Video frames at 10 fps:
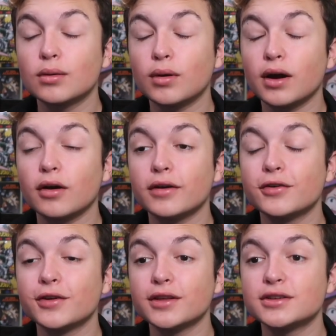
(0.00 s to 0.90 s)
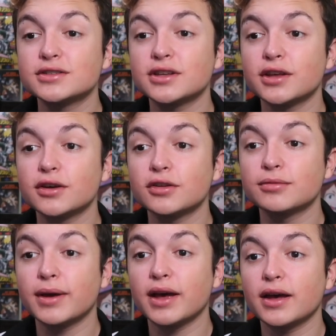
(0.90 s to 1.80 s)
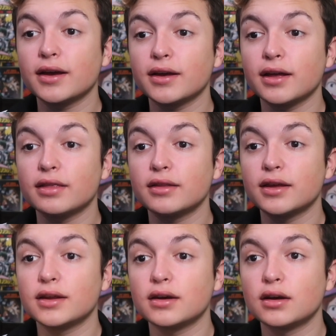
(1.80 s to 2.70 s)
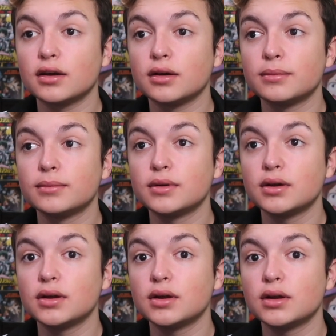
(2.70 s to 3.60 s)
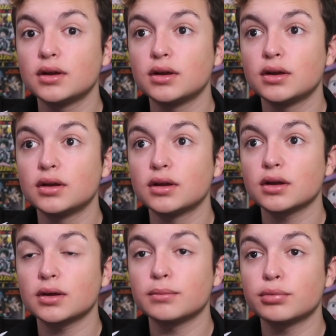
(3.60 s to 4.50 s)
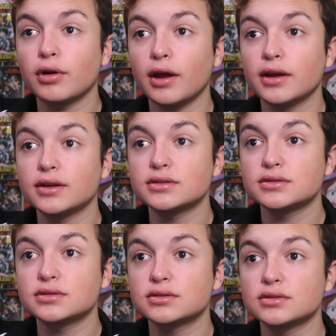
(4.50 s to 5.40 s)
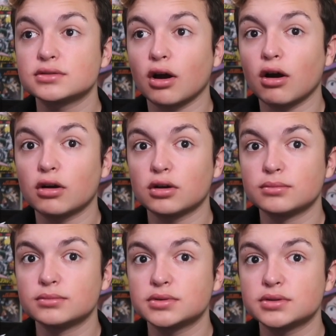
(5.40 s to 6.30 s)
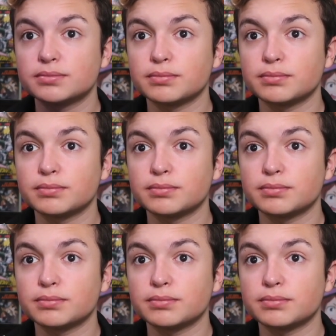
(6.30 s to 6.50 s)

Wow, he really just killed Mag and then um compressed arms